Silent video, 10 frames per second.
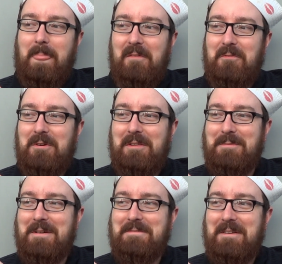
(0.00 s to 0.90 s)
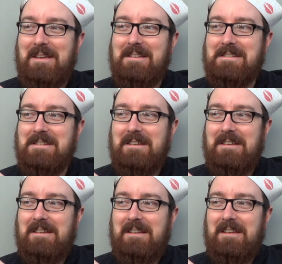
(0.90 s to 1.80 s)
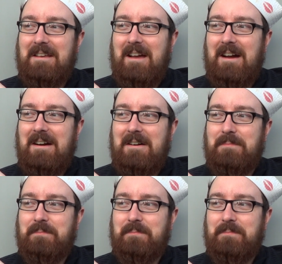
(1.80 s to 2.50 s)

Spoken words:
really weird thing is, I